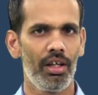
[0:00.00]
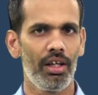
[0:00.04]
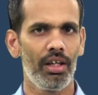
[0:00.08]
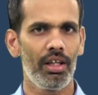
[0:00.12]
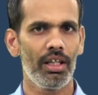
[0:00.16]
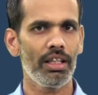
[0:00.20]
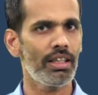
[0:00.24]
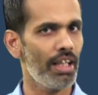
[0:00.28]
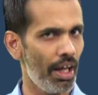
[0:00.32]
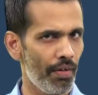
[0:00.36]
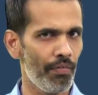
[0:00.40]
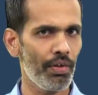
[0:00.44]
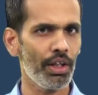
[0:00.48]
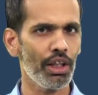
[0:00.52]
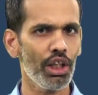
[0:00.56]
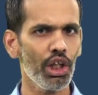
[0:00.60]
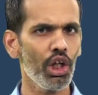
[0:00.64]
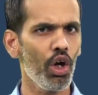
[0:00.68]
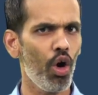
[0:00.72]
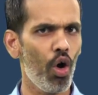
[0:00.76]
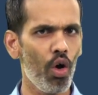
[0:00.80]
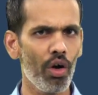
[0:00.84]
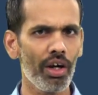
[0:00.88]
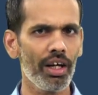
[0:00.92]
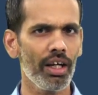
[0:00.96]
Is everything
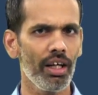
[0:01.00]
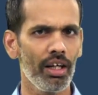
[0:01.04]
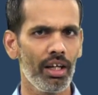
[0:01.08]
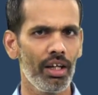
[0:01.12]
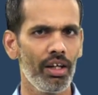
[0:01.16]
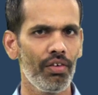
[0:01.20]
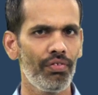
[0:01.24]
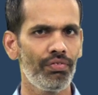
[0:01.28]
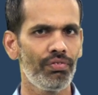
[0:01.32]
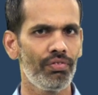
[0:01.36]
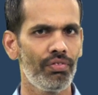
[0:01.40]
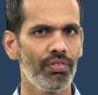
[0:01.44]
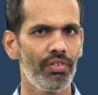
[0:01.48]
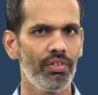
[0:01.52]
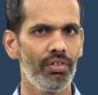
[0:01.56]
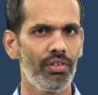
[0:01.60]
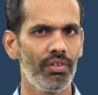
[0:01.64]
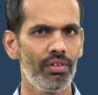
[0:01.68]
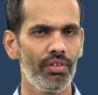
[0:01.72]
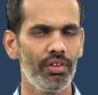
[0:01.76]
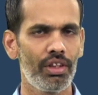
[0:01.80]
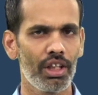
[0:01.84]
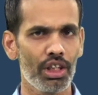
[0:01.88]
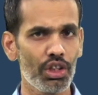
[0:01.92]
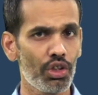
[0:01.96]
okay if
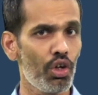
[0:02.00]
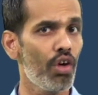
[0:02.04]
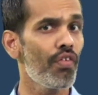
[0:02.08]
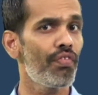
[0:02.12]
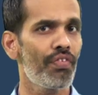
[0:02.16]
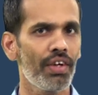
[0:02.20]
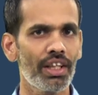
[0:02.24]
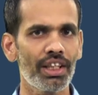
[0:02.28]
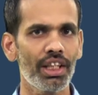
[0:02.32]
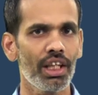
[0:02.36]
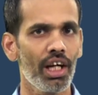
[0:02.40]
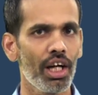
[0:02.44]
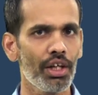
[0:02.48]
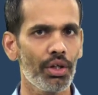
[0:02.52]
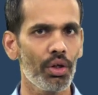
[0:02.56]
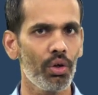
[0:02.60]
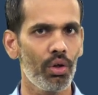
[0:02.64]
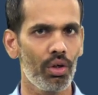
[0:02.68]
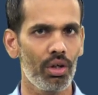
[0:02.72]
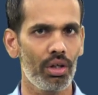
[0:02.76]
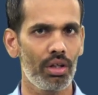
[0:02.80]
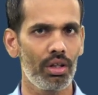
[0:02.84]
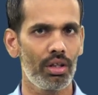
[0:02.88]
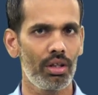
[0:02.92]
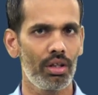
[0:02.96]
there is no friction at
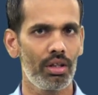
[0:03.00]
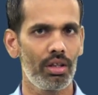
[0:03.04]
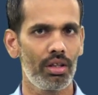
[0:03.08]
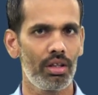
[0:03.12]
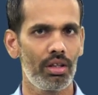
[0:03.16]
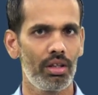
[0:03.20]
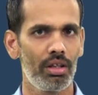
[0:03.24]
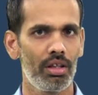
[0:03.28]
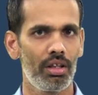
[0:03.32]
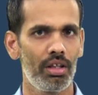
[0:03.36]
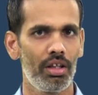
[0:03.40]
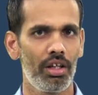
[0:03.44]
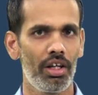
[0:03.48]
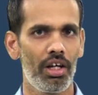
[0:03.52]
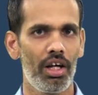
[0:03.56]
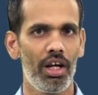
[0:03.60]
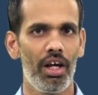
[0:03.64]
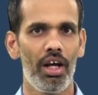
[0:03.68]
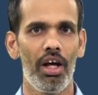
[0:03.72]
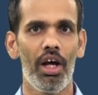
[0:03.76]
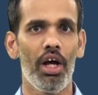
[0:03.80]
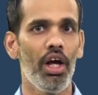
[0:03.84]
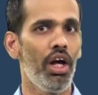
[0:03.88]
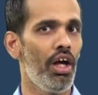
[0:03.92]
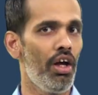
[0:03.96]
all?
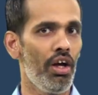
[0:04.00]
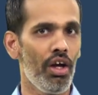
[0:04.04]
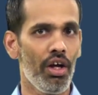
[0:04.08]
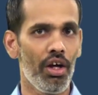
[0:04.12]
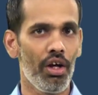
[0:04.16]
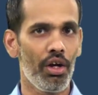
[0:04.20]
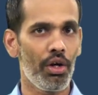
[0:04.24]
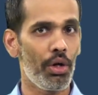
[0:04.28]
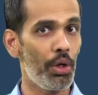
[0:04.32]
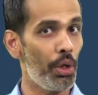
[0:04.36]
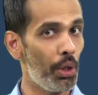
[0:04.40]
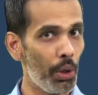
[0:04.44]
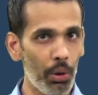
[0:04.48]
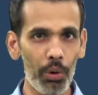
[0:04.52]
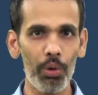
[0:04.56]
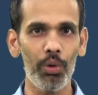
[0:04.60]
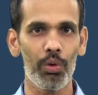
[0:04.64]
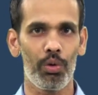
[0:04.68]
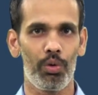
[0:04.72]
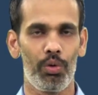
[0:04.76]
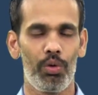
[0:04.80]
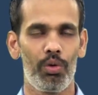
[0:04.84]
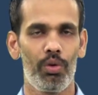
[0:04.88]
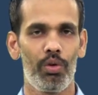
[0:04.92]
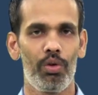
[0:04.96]

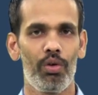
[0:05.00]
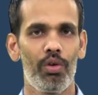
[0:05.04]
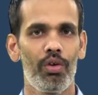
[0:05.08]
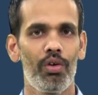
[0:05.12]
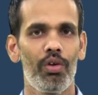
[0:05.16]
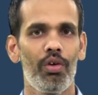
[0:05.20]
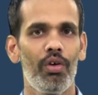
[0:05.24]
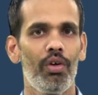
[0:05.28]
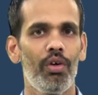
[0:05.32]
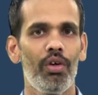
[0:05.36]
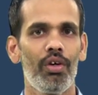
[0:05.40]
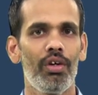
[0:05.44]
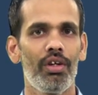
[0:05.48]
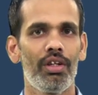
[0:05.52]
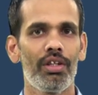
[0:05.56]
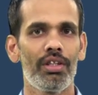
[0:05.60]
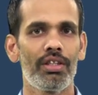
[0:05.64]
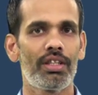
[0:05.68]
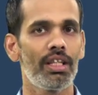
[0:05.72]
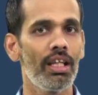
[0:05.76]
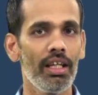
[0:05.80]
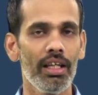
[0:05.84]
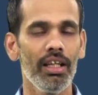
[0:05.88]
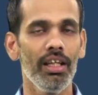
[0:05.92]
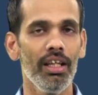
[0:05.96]
No.
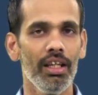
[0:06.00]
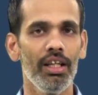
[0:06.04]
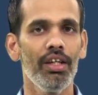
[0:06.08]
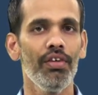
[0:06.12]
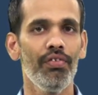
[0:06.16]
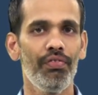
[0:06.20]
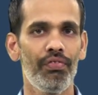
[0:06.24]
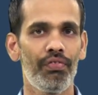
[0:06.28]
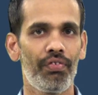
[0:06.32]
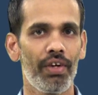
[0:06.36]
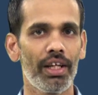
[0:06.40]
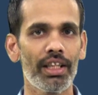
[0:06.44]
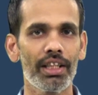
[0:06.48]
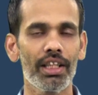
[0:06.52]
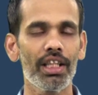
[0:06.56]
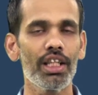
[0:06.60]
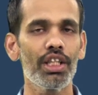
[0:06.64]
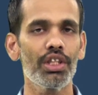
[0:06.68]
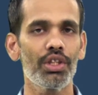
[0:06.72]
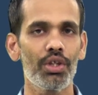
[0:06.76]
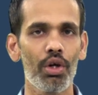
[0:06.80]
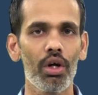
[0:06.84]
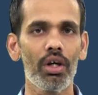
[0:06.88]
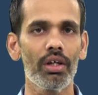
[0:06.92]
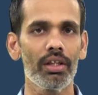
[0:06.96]
See, if friction
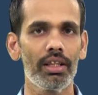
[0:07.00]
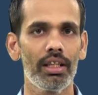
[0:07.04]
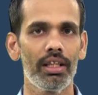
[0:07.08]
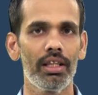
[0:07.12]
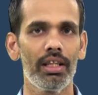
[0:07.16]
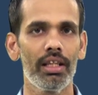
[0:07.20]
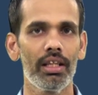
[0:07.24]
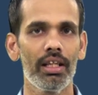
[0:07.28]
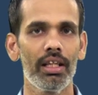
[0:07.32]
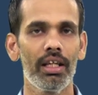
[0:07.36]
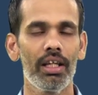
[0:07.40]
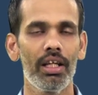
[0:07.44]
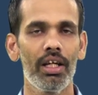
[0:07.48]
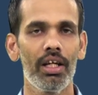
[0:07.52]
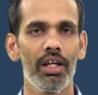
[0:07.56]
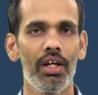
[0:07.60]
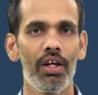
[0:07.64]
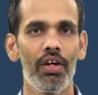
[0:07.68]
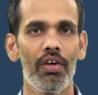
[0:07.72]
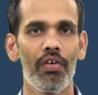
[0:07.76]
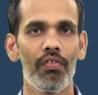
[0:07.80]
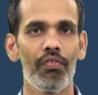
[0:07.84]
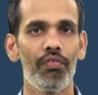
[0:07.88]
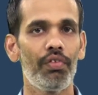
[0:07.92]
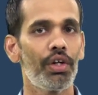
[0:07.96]
is not there,
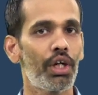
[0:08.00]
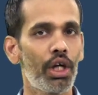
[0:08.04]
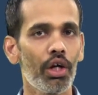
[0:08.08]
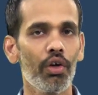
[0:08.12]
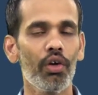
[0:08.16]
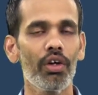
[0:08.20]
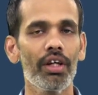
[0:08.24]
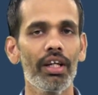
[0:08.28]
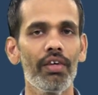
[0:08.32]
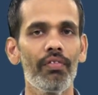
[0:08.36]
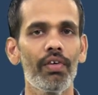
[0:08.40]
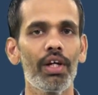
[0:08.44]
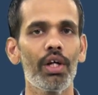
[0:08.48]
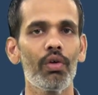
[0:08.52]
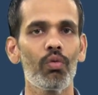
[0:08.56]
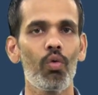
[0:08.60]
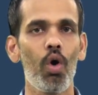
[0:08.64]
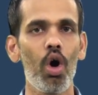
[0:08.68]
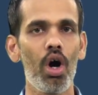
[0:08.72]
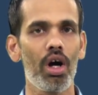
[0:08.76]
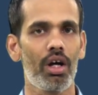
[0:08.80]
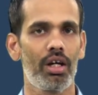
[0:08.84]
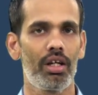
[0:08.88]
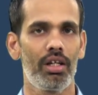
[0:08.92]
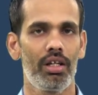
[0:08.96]
we cannot even
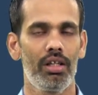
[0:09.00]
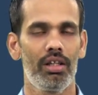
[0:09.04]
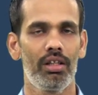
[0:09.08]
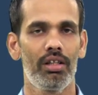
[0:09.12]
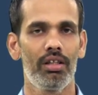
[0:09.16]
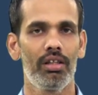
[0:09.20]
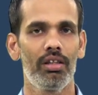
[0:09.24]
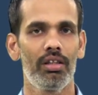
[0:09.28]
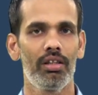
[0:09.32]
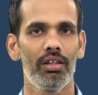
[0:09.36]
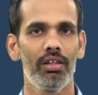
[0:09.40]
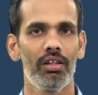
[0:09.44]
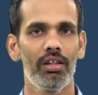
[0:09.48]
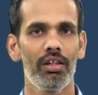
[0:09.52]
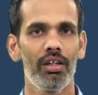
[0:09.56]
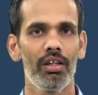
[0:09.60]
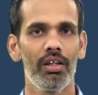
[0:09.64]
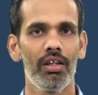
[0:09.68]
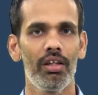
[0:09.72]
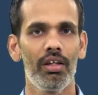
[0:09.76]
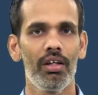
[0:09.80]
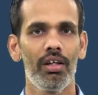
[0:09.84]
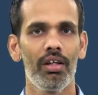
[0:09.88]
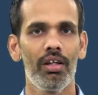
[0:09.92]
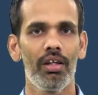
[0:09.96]
walk,
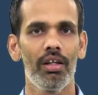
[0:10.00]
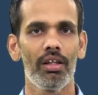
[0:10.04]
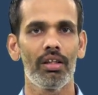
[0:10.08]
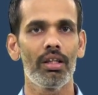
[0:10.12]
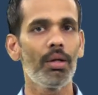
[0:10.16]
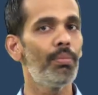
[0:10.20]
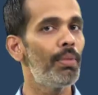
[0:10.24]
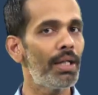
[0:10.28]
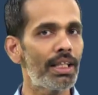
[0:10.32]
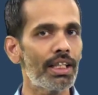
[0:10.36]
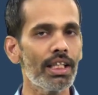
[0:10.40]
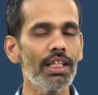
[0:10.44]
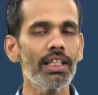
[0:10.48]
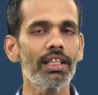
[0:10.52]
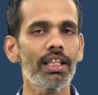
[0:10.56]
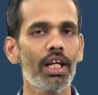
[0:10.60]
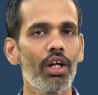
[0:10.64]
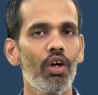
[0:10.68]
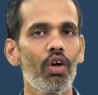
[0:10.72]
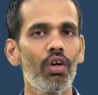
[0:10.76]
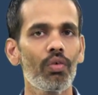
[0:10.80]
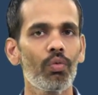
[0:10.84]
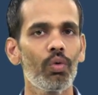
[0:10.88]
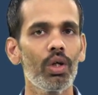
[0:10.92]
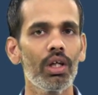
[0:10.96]
the machines
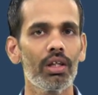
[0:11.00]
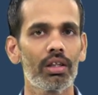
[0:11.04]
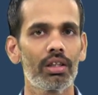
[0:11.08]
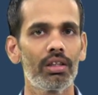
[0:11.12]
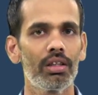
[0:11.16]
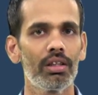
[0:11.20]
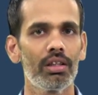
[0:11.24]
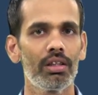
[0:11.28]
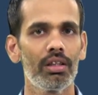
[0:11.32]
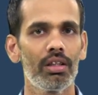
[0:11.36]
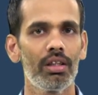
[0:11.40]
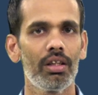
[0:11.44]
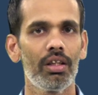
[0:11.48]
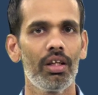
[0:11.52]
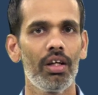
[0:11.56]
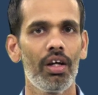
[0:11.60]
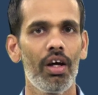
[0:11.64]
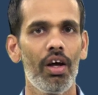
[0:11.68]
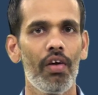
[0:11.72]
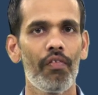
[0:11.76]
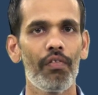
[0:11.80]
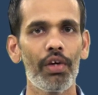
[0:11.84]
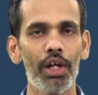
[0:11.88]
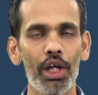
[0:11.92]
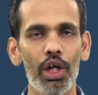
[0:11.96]
cannot work,
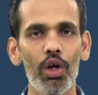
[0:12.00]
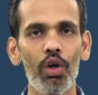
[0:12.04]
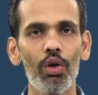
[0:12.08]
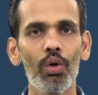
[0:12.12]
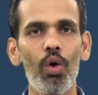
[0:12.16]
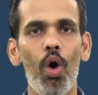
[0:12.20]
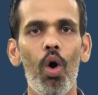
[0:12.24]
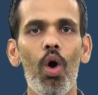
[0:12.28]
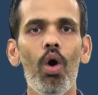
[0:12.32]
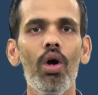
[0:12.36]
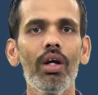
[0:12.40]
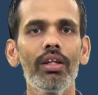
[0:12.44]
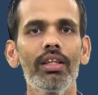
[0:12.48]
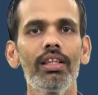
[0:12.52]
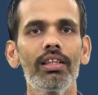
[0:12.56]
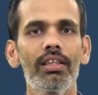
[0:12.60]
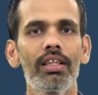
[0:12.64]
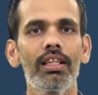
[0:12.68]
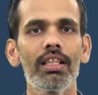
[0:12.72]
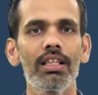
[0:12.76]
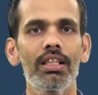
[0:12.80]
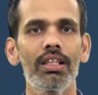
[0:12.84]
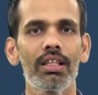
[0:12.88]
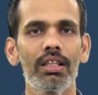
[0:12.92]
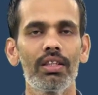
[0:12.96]
we cannot hold the
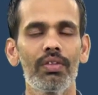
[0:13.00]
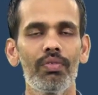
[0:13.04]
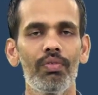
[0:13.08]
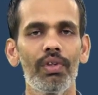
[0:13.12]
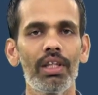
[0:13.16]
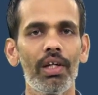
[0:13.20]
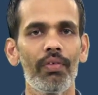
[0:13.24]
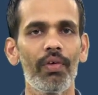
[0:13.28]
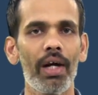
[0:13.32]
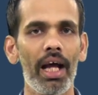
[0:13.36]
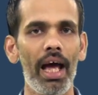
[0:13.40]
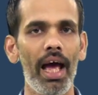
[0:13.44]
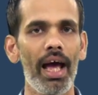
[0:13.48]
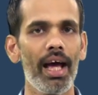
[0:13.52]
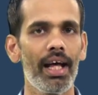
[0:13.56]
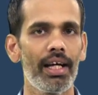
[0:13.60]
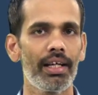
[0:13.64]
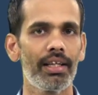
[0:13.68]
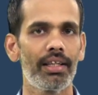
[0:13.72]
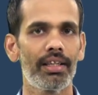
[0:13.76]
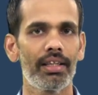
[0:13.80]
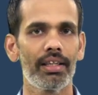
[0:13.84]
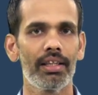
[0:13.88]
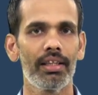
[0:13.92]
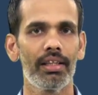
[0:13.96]
things with our
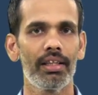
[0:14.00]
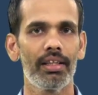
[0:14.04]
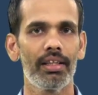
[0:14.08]
hand.